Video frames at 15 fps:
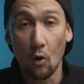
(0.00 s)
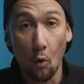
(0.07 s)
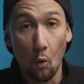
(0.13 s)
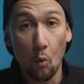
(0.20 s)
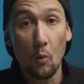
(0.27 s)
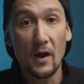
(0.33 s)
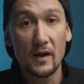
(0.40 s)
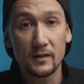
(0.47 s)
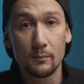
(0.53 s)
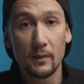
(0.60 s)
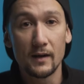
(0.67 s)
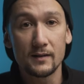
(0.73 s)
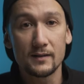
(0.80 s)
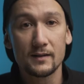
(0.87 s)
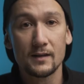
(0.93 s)
always
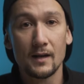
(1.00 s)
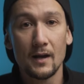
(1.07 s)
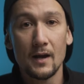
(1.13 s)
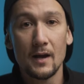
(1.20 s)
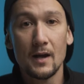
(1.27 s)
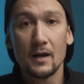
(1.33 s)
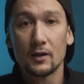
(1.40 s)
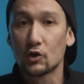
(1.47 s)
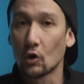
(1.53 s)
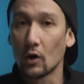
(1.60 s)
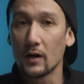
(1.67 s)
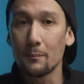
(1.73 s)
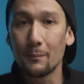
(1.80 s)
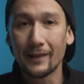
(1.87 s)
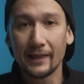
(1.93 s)
best.
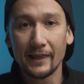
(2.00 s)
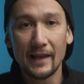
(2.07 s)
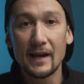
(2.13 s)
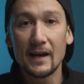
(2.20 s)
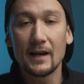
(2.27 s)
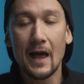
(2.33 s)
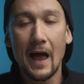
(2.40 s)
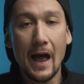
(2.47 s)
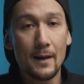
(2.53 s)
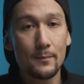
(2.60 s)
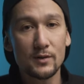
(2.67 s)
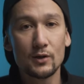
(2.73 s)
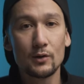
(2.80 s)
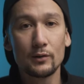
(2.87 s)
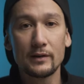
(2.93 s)
Trying to plan
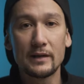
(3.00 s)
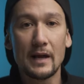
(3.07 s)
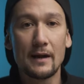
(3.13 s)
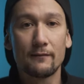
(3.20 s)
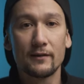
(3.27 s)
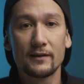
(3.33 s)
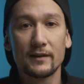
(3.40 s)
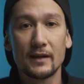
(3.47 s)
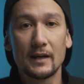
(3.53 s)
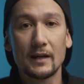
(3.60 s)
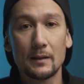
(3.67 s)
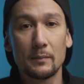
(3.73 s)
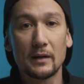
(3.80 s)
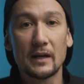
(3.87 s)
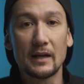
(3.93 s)
absolutely everything in
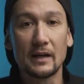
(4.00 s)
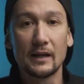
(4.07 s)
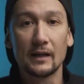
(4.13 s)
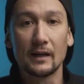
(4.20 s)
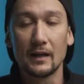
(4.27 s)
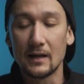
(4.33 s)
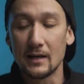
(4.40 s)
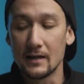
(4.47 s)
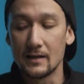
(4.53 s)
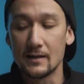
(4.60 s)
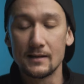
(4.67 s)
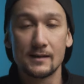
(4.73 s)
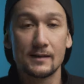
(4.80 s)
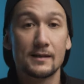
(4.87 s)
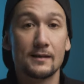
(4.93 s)
the beginning
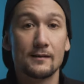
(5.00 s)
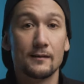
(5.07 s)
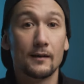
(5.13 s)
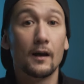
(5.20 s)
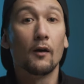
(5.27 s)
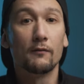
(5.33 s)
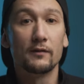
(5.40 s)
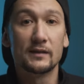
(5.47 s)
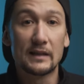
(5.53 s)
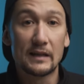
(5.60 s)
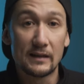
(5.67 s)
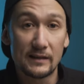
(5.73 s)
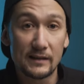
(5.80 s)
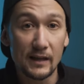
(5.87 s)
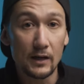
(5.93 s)
is obviously
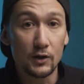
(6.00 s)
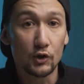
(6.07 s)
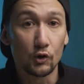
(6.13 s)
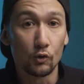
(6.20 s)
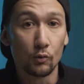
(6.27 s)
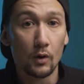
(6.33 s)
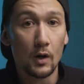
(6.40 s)
essential.